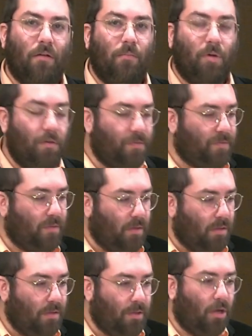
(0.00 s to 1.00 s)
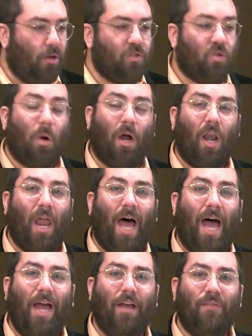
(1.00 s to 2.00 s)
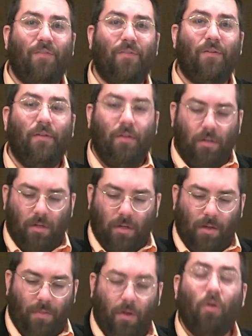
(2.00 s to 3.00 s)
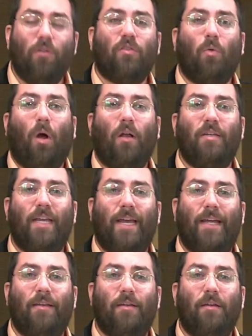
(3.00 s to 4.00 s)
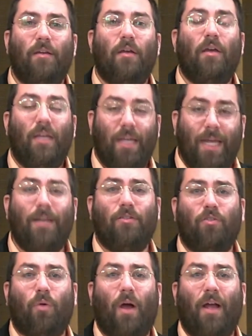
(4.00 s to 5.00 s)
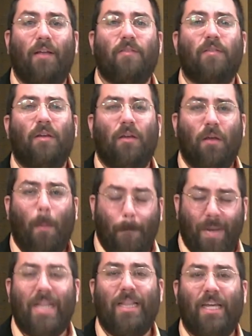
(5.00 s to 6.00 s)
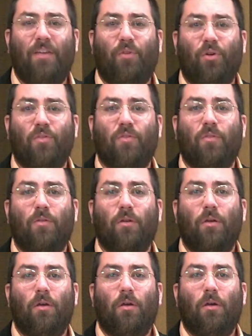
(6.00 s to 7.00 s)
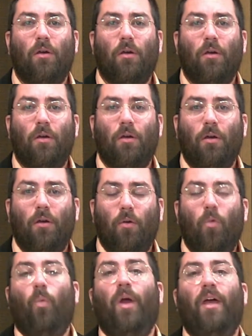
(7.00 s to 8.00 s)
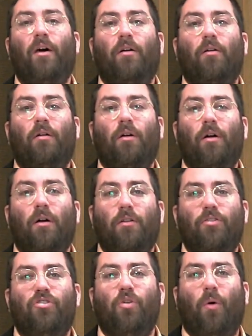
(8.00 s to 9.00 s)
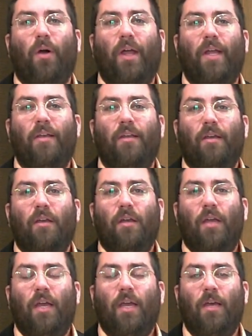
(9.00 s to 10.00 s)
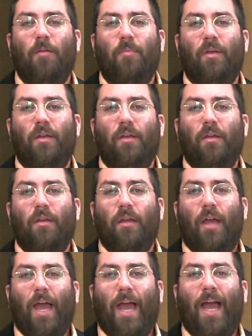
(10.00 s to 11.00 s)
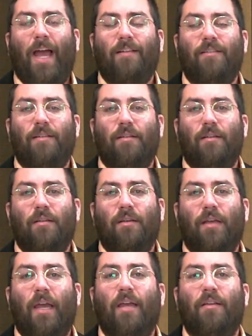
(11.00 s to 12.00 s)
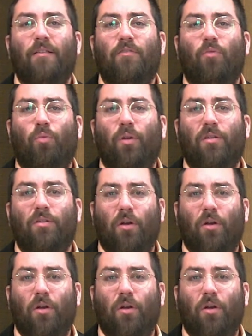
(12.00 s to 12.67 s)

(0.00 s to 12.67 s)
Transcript: Both those who are alive and those who are dead in Christ, believers, will join him at his return.